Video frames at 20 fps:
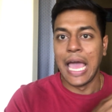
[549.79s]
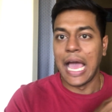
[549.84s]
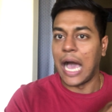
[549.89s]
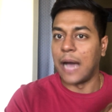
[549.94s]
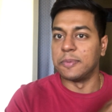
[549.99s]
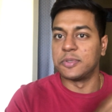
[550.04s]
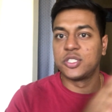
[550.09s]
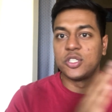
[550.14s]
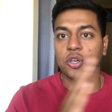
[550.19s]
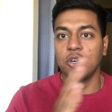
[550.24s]

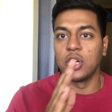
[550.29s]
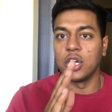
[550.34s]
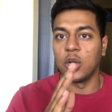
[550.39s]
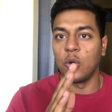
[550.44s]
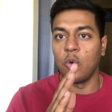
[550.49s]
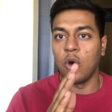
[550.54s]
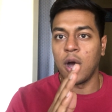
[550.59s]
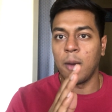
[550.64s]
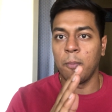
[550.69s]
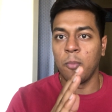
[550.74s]
I'm still gonna
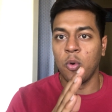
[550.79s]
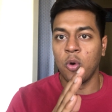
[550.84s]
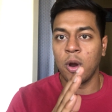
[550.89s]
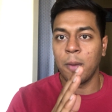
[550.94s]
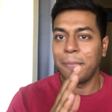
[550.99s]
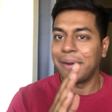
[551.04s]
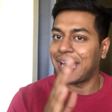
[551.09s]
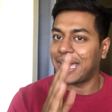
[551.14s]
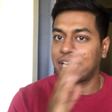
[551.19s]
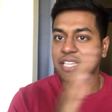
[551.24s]
want more,
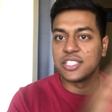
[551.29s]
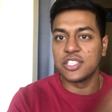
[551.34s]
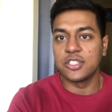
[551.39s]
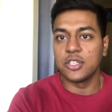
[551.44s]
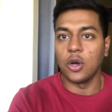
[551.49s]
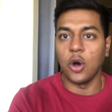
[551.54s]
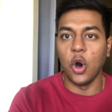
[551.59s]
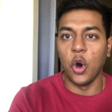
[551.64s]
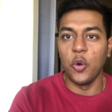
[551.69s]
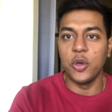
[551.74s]
but I can
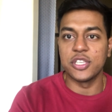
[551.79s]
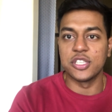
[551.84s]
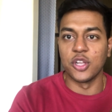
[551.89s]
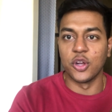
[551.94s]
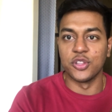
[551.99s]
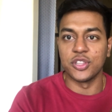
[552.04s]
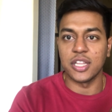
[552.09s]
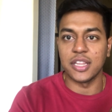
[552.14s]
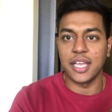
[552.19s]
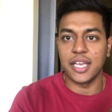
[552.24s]
still always
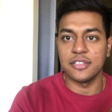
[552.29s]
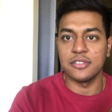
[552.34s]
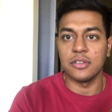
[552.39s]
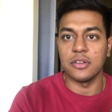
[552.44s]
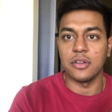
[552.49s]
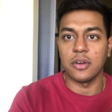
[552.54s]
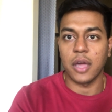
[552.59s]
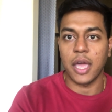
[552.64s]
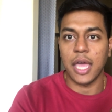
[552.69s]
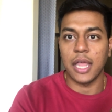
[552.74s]
learn the
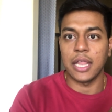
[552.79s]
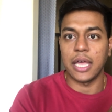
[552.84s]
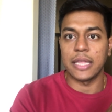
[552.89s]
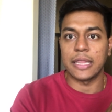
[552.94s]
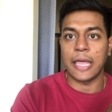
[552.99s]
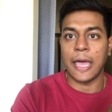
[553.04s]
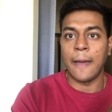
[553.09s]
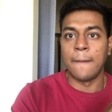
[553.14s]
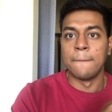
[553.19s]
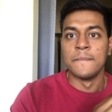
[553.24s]
lesson, okay? Like
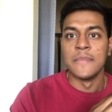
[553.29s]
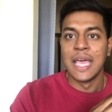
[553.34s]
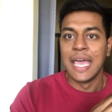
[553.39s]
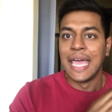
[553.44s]
that.